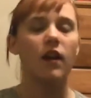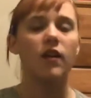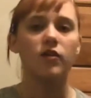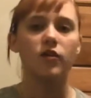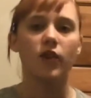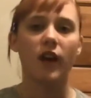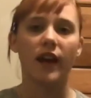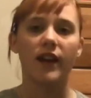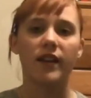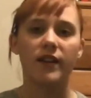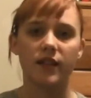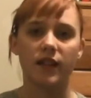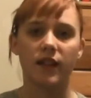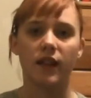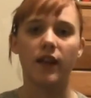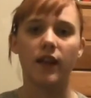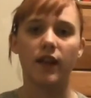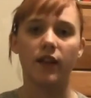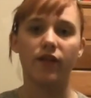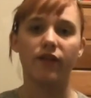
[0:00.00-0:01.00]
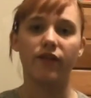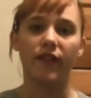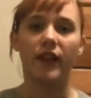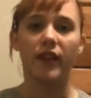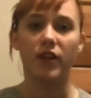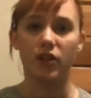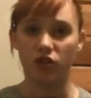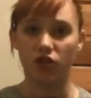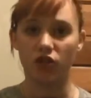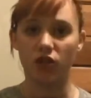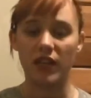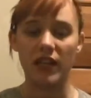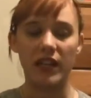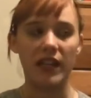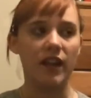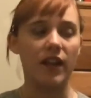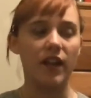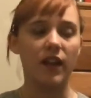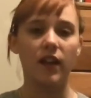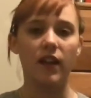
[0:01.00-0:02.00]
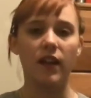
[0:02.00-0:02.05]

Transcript: trying to fell a tree,